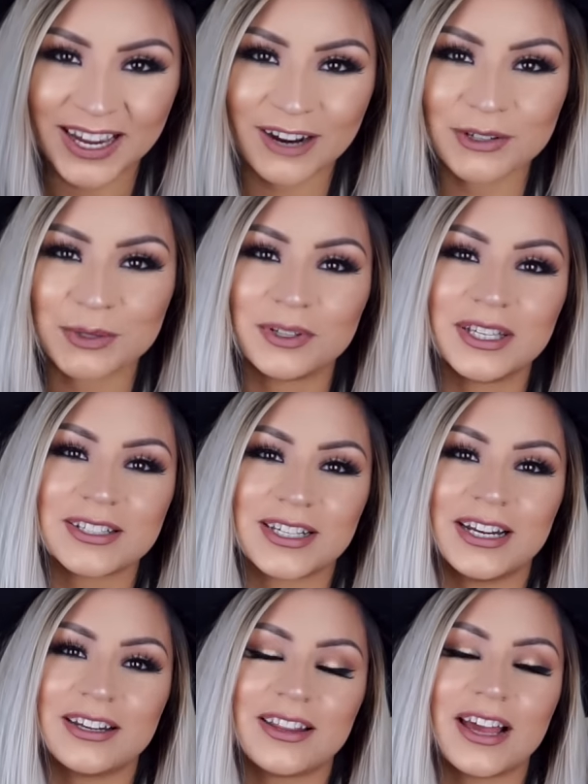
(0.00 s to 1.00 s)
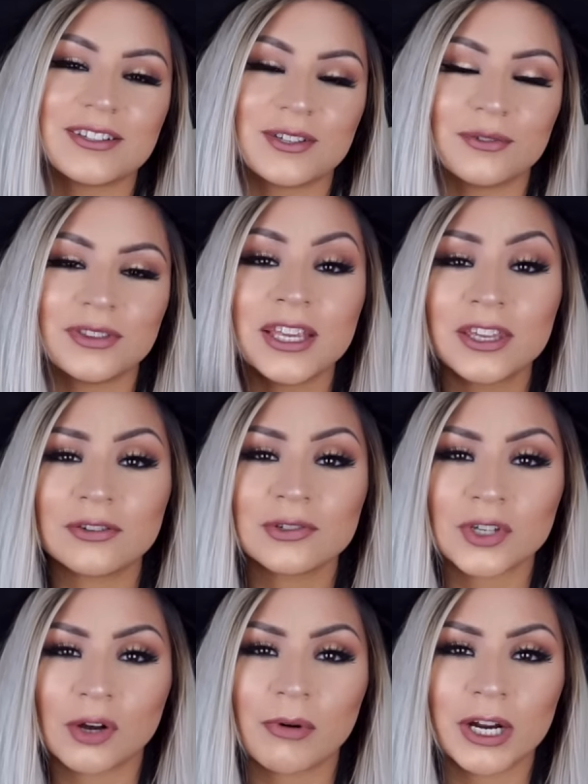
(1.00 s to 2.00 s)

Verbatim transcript: I was really excited to that. So thank you so